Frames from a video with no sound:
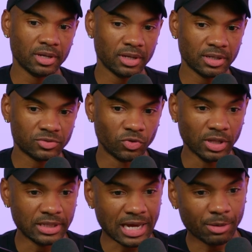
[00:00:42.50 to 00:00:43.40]
It's
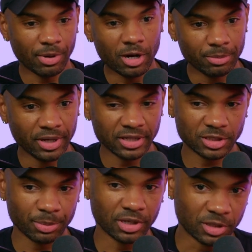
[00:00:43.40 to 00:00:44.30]
really not about me. It's
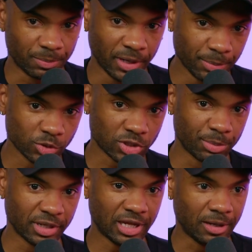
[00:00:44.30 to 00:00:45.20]
about the people. So I'm
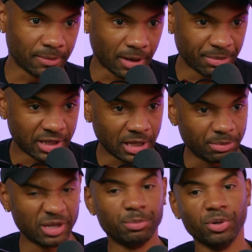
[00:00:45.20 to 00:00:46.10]
gonna keep
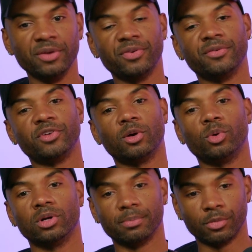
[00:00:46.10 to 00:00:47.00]
me brief. And if y'all
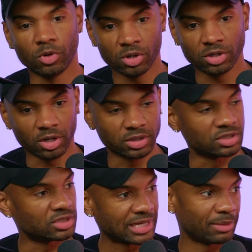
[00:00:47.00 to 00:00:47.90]
want more, y'all can
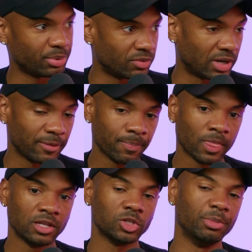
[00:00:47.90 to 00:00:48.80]
just tap in, right?
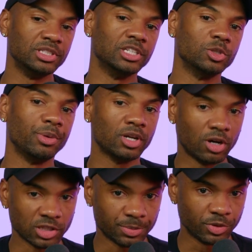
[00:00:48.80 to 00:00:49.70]
So I'm a digital media
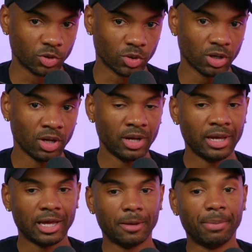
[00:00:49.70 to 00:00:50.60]
entrepreneur,
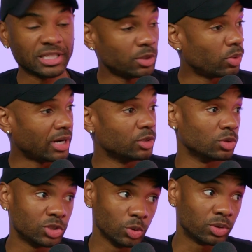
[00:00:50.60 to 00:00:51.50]
and basically what I do
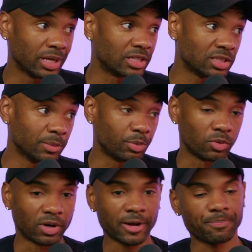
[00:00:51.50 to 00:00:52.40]
is two things. Simple,
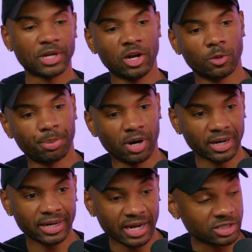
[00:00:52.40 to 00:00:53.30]
right? I help
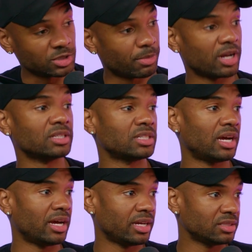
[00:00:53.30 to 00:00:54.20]
podcasters
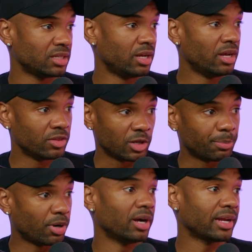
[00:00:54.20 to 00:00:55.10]
monetize their
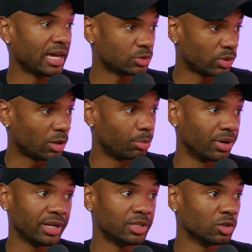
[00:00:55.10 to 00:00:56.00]
podcast without
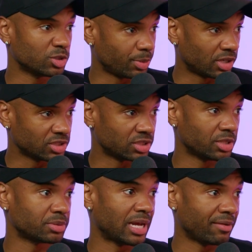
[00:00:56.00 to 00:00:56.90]
brand deals,
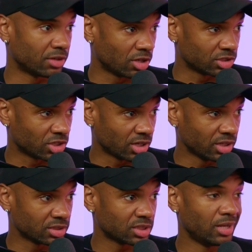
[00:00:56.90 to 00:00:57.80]
sponsorships, and having a large
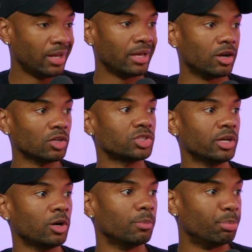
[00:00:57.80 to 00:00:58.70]
audience. And I also
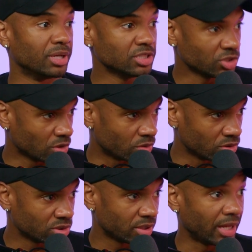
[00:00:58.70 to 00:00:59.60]
help business
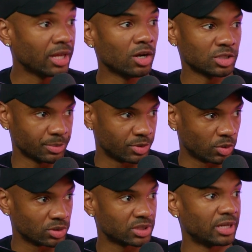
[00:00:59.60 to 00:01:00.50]
owners and entrepreneurs